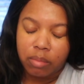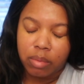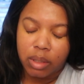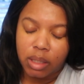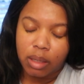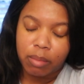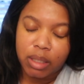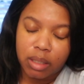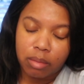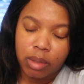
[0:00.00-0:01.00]
But yeah,
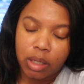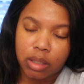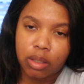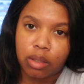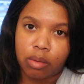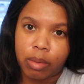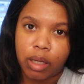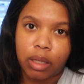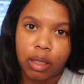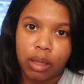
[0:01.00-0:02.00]
my stomach hurts so
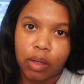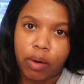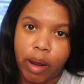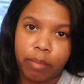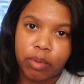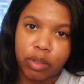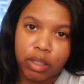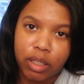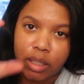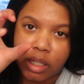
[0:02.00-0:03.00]
bad, like the cramps are
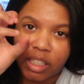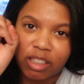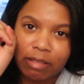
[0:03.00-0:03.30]
just like